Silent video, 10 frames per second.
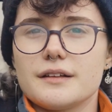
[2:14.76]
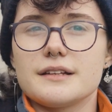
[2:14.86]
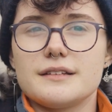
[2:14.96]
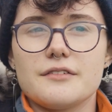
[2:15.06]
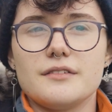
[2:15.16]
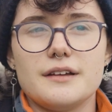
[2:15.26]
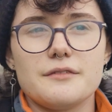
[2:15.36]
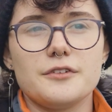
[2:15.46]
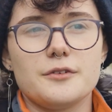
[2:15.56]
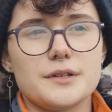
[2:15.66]
It definitely
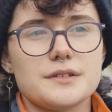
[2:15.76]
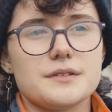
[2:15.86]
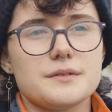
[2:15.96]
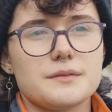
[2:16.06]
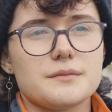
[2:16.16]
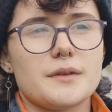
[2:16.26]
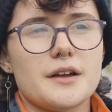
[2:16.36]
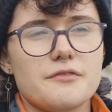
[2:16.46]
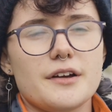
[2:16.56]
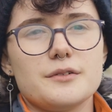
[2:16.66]
influenced
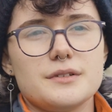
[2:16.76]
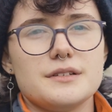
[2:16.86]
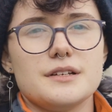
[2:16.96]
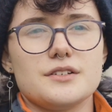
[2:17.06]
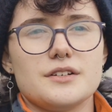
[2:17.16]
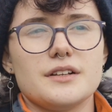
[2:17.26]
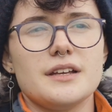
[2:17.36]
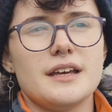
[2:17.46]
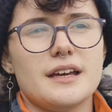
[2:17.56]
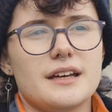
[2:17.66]
my final decision.
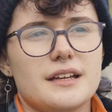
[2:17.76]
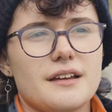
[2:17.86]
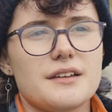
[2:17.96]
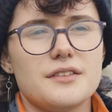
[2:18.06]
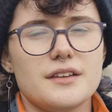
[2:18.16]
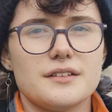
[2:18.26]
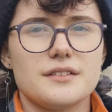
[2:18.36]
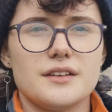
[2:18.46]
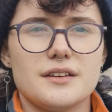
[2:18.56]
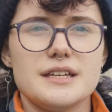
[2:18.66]
And I
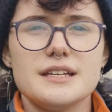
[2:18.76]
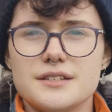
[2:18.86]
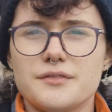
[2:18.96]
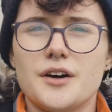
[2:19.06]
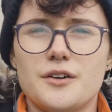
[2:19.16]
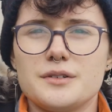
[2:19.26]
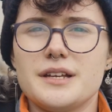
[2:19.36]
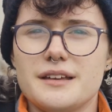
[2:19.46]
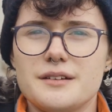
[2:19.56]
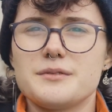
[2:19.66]
think the ease of the whole
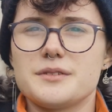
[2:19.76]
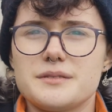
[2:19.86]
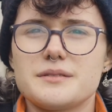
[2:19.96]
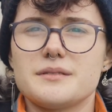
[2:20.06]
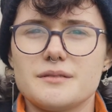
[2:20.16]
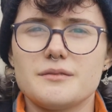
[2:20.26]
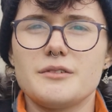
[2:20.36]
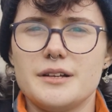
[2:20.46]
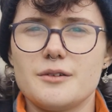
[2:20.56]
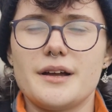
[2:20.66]
day was
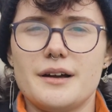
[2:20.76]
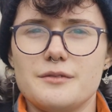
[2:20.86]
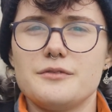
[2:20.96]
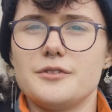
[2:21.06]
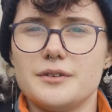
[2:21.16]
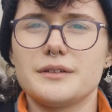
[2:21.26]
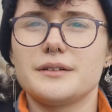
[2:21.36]
really quite helpful.